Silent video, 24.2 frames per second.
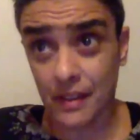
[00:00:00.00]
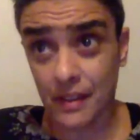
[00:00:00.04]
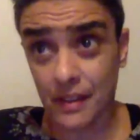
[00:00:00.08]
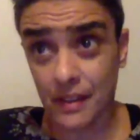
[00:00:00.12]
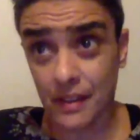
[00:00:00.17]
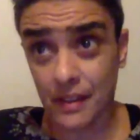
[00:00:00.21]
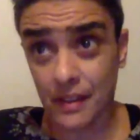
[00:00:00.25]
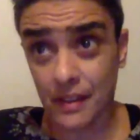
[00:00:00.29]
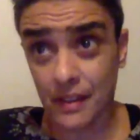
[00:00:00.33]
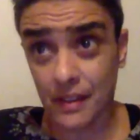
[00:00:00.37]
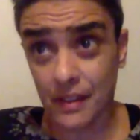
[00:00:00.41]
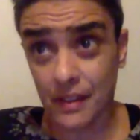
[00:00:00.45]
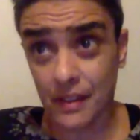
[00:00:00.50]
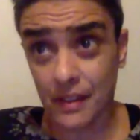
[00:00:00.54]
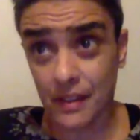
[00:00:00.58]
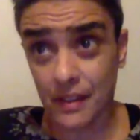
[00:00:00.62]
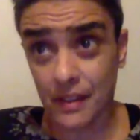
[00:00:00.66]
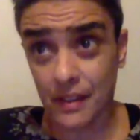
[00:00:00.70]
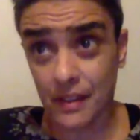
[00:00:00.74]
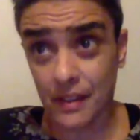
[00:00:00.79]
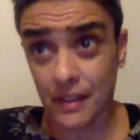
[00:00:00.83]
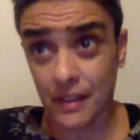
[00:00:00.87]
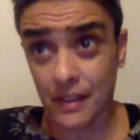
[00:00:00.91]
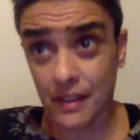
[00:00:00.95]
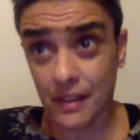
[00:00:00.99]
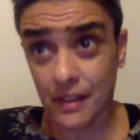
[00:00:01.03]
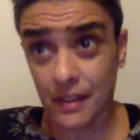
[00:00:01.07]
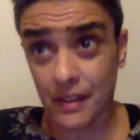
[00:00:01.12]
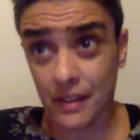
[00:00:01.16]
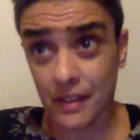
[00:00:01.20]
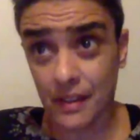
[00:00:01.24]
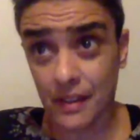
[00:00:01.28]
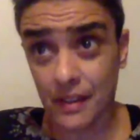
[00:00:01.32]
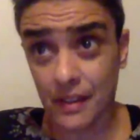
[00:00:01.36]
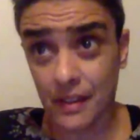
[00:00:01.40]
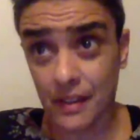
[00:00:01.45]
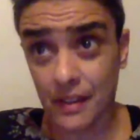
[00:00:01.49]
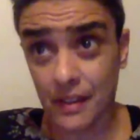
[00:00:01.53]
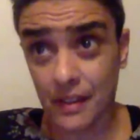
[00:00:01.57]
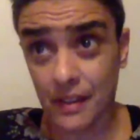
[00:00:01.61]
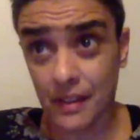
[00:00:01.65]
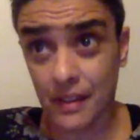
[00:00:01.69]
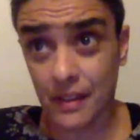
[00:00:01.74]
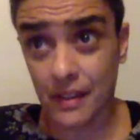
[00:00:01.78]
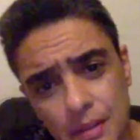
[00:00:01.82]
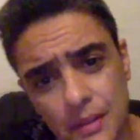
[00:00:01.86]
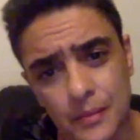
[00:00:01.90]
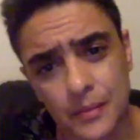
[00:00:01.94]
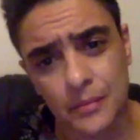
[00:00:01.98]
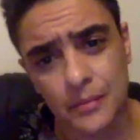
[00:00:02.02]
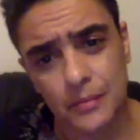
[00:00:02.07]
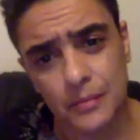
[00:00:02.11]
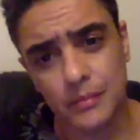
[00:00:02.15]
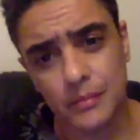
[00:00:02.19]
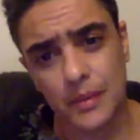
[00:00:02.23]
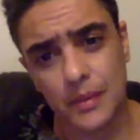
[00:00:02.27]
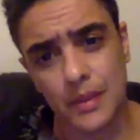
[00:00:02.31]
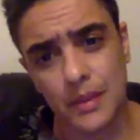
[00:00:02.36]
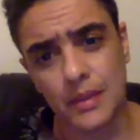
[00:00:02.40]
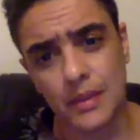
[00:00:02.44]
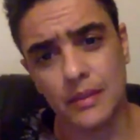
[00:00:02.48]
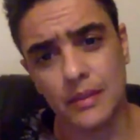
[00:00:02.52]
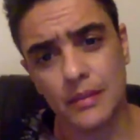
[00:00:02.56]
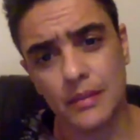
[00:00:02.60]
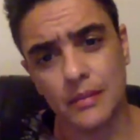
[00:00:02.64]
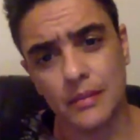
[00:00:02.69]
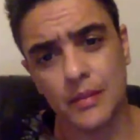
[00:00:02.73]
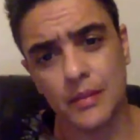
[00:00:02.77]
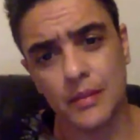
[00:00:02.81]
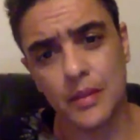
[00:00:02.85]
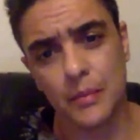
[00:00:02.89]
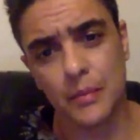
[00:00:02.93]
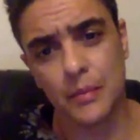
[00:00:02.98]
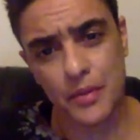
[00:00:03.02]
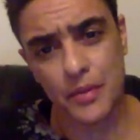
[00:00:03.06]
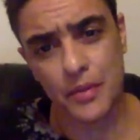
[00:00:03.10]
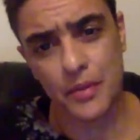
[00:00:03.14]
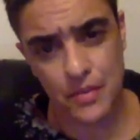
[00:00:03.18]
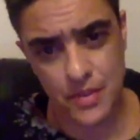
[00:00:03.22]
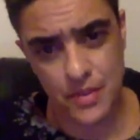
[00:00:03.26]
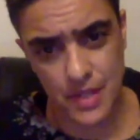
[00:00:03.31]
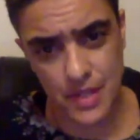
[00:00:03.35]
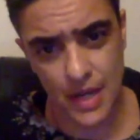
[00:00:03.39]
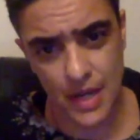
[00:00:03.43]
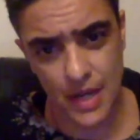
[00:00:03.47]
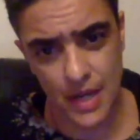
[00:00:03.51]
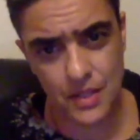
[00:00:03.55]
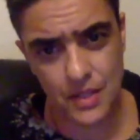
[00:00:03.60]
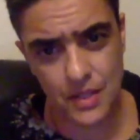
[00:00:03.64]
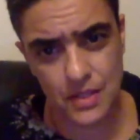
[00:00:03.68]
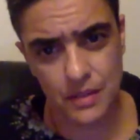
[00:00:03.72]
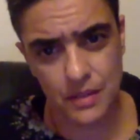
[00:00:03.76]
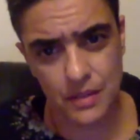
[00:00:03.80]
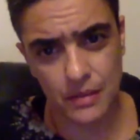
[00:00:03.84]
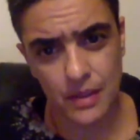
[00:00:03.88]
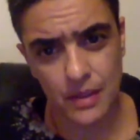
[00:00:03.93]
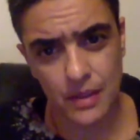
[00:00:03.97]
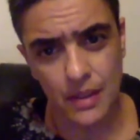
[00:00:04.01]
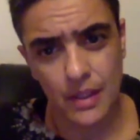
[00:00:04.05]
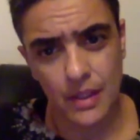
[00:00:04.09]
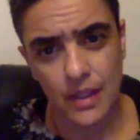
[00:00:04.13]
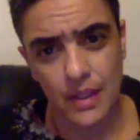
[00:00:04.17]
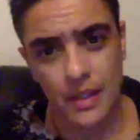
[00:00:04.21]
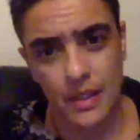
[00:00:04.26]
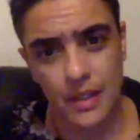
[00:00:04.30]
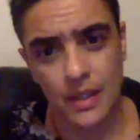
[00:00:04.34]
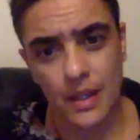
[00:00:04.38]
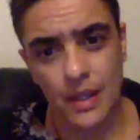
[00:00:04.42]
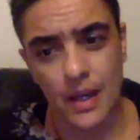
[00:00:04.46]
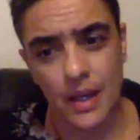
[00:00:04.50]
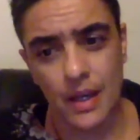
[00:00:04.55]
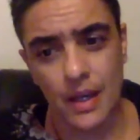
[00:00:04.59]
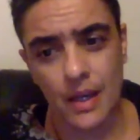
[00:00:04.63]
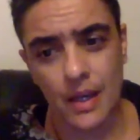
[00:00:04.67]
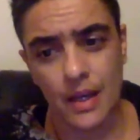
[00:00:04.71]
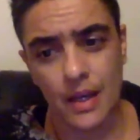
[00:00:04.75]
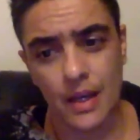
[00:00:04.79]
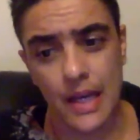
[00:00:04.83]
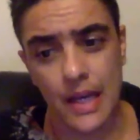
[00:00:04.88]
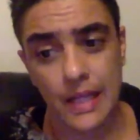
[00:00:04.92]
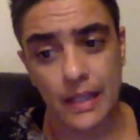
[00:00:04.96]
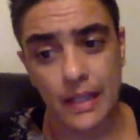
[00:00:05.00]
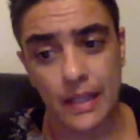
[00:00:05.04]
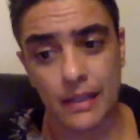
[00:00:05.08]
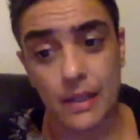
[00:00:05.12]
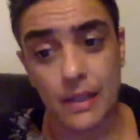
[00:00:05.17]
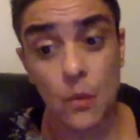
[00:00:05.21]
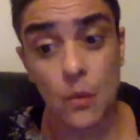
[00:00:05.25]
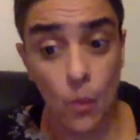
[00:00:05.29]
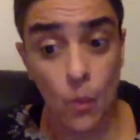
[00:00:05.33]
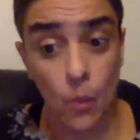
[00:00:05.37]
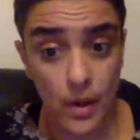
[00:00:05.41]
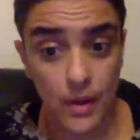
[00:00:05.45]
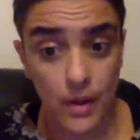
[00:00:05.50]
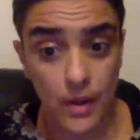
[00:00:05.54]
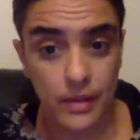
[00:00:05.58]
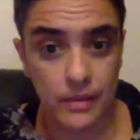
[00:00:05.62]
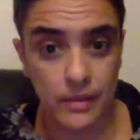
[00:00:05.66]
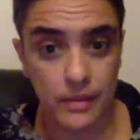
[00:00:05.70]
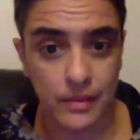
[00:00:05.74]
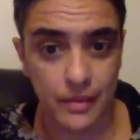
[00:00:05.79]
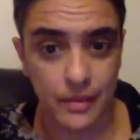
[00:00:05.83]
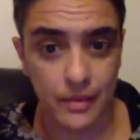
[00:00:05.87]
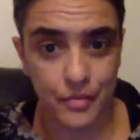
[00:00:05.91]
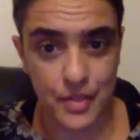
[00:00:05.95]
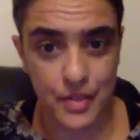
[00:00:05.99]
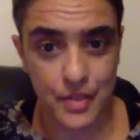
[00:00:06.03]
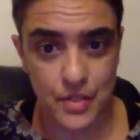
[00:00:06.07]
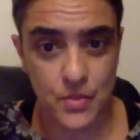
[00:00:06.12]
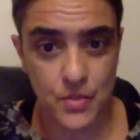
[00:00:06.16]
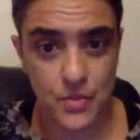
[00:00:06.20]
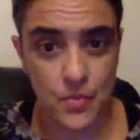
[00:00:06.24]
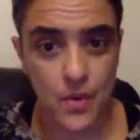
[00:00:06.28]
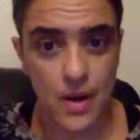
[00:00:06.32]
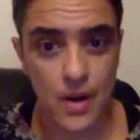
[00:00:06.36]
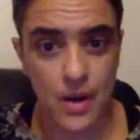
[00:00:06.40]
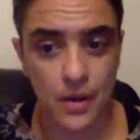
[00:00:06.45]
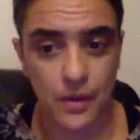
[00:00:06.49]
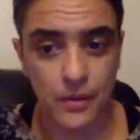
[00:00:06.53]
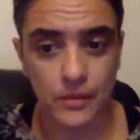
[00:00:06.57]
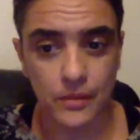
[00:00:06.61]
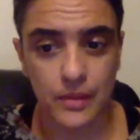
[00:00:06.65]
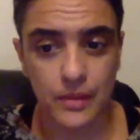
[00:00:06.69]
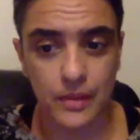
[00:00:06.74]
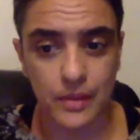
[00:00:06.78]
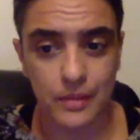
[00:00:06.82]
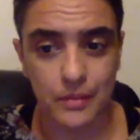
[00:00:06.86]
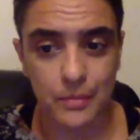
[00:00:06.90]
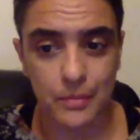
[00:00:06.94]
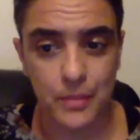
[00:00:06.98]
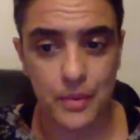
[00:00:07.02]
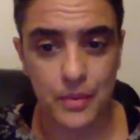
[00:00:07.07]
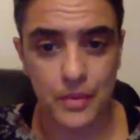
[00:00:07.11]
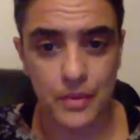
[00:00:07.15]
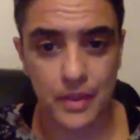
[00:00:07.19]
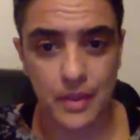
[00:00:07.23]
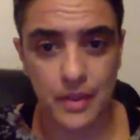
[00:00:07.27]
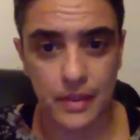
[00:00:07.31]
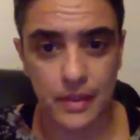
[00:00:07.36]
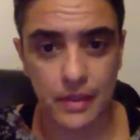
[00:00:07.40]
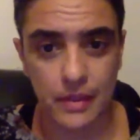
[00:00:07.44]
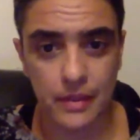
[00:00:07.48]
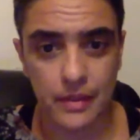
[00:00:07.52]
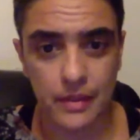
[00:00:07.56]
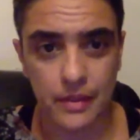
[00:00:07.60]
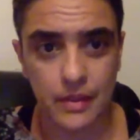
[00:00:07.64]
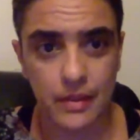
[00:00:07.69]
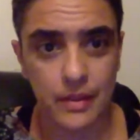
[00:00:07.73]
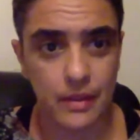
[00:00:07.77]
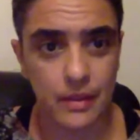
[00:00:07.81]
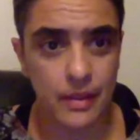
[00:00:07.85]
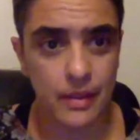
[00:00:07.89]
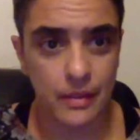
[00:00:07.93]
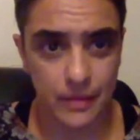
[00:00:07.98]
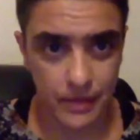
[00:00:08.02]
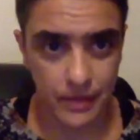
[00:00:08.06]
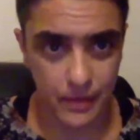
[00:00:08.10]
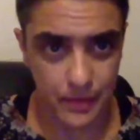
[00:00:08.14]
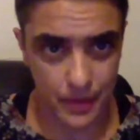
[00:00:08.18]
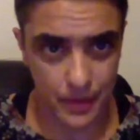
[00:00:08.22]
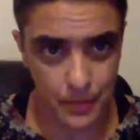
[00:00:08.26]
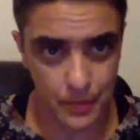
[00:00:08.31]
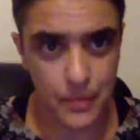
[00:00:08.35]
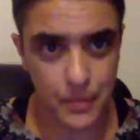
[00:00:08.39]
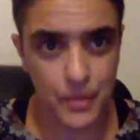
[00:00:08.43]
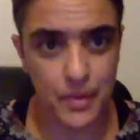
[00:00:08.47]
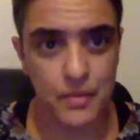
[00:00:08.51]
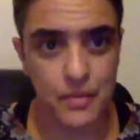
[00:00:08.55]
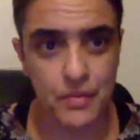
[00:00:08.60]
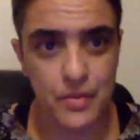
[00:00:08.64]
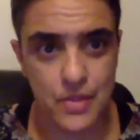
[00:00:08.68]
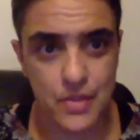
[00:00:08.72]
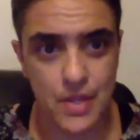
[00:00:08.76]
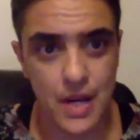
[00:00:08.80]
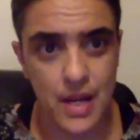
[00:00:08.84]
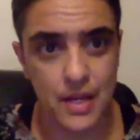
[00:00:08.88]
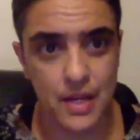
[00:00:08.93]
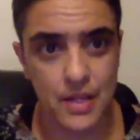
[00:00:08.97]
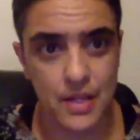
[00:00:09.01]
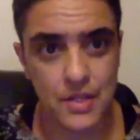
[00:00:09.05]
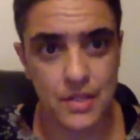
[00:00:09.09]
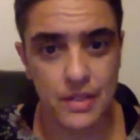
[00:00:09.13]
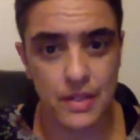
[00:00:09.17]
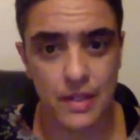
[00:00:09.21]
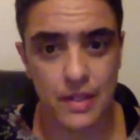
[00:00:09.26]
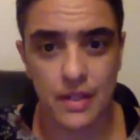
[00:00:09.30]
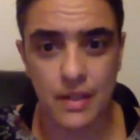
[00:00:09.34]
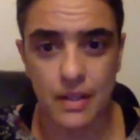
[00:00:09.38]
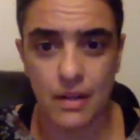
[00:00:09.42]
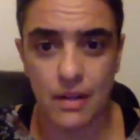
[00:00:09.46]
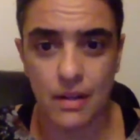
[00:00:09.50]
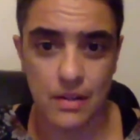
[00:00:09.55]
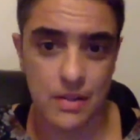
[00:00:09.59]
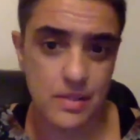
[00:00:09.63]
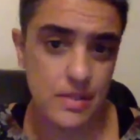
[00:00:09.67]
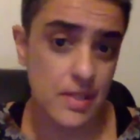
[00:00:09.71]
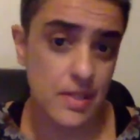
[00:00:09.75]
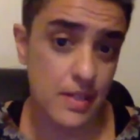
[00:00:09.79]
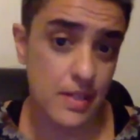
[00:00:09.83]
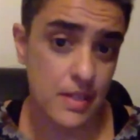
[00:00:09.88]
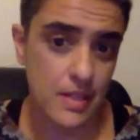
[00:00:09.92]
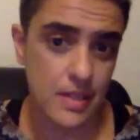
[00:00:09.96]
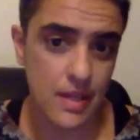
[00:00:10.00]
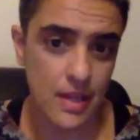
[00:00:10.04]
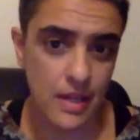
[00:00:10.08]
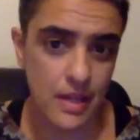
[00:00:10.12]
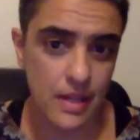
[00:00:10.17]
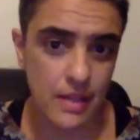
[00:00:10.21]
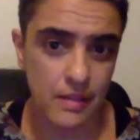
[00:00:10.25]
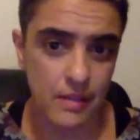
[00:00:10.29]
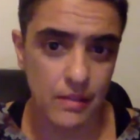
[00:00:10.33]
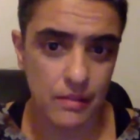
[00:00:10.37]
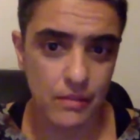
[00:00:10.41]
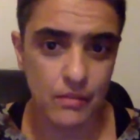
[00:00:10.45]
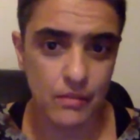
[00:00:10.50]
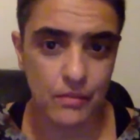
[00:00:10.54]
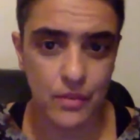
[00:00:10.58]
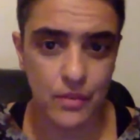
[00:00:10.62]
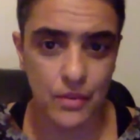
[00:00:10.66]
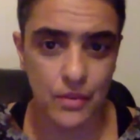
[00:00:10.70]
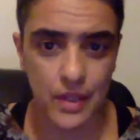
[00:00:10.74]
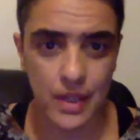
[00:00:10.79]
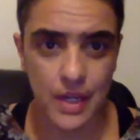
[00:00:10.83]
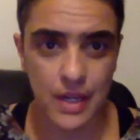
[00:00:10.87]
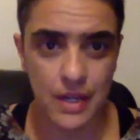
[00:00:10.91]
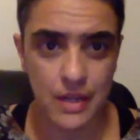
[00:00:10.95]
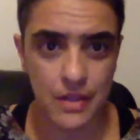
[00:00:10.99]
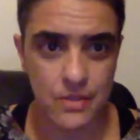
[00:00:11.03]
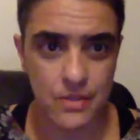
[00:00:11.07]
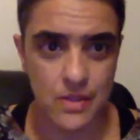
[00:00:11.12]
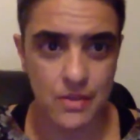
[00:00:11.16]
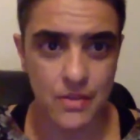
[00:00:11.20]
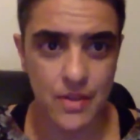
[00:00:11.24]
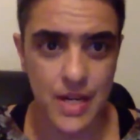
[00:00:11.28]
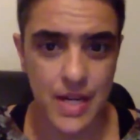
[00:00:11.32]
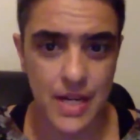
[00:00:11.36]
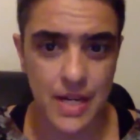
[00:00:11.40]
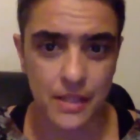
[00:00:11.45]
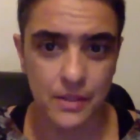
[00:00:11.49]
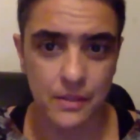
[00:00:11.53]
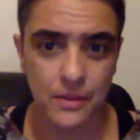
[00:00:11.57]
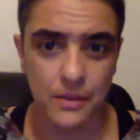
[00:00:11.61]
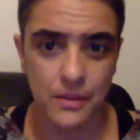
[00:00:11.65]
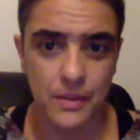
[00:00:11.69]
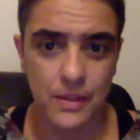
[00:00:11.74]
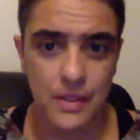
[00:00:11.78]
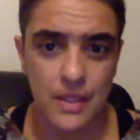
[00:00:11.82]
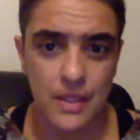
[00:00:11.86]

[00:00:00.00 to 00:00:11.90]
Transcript: that he was stronger in the previous election, and he won the first round in the previous election, and he lost at the end for Carlos Alvarado.